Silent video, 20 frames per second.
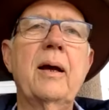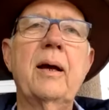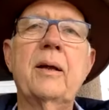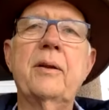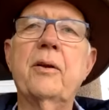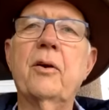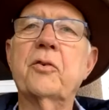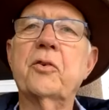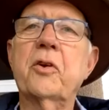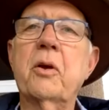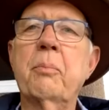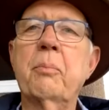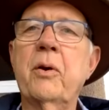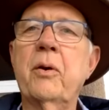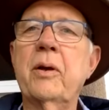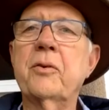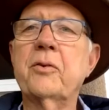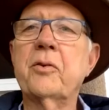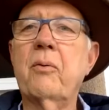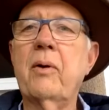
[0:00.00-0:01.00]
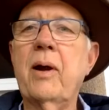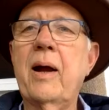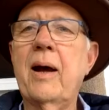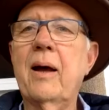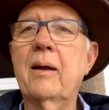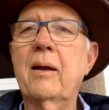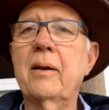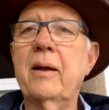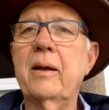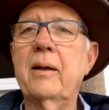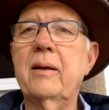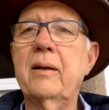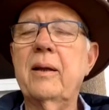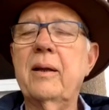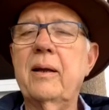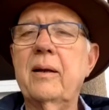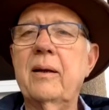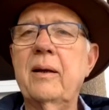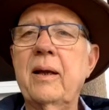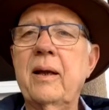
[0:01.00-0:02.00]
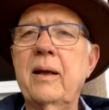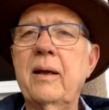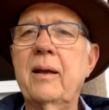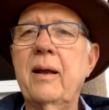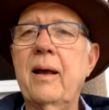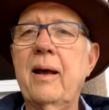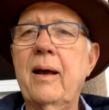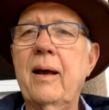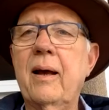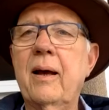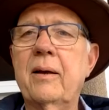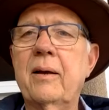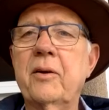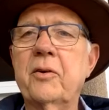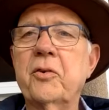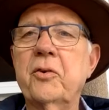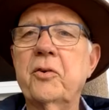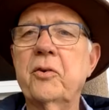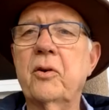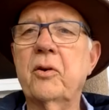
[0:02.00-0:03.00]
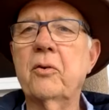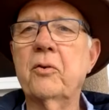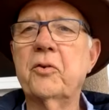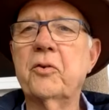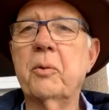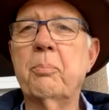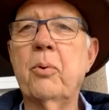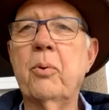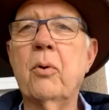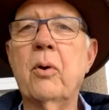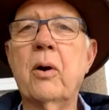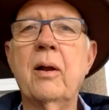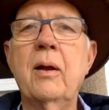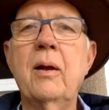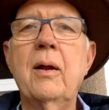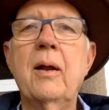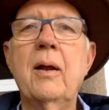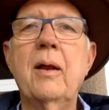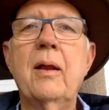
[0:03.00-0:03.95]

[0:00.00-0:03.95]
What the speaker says: and those communities around that need additional support.